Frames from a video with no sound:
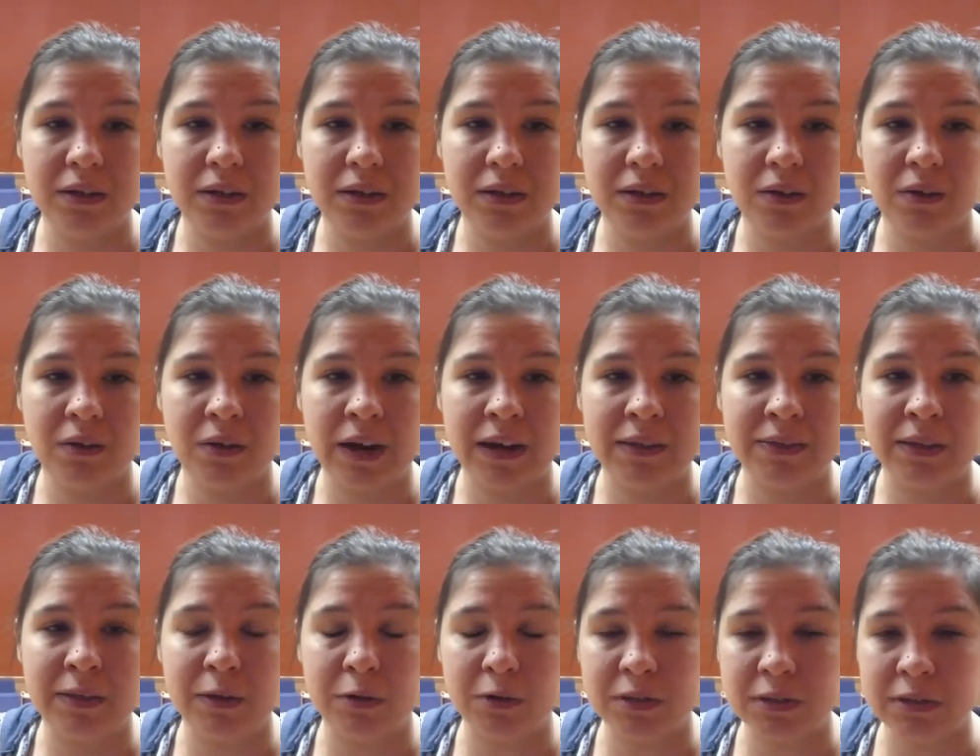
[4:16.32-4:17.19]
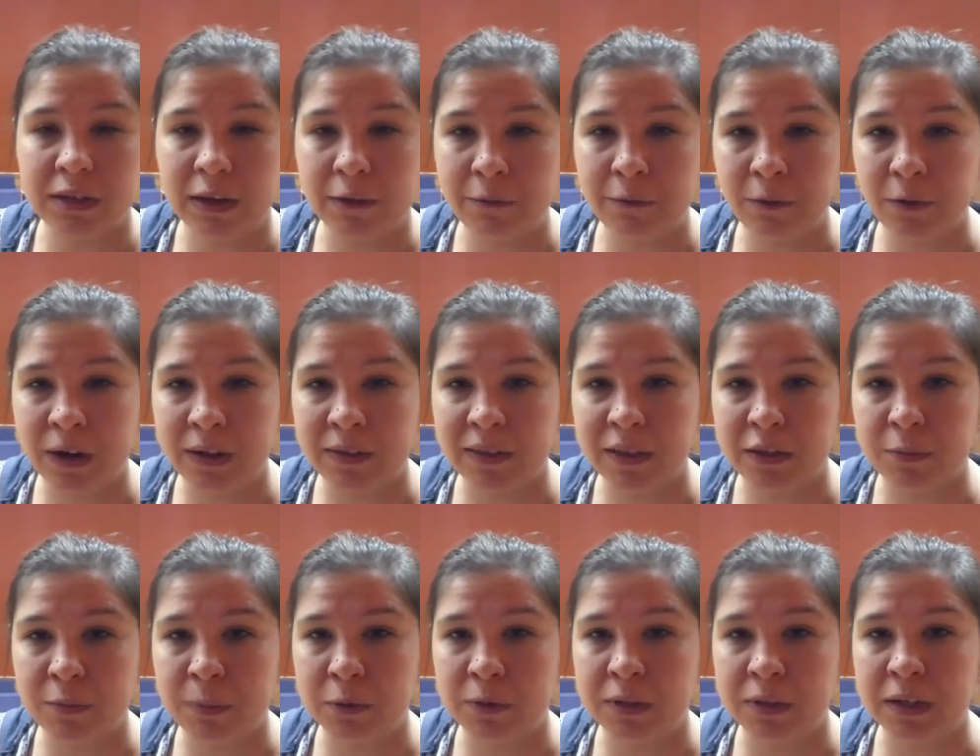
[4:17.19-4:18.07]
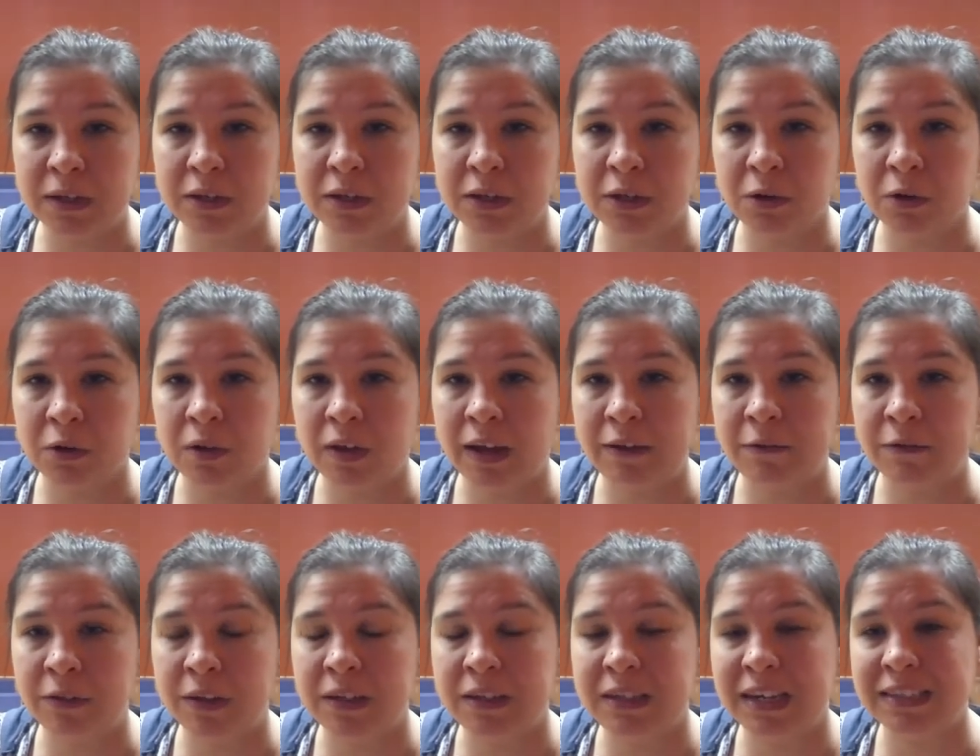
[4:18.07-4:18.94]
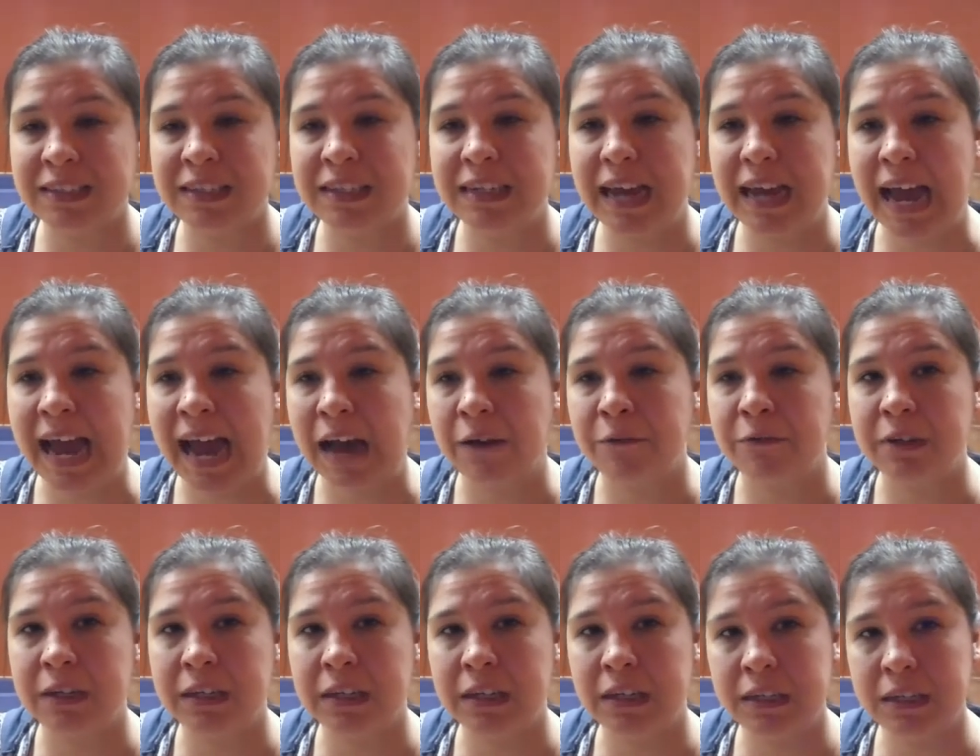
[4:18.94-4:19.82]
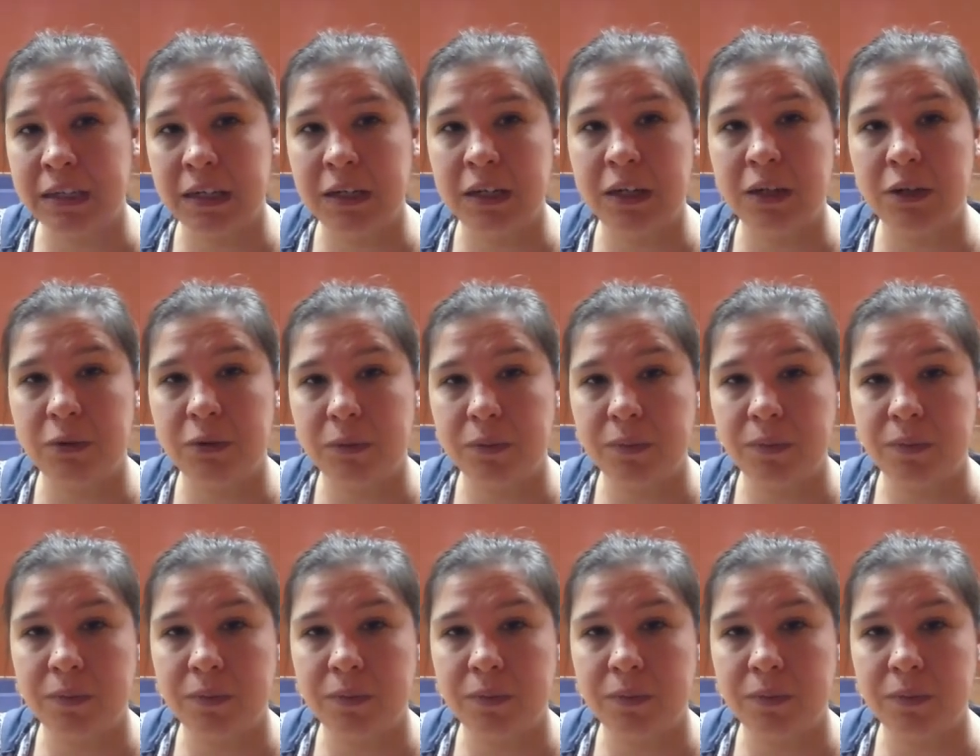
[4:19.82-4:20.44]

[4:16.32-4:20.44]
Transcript: right? That there's suffering that's built into your life that doesn't have to continue.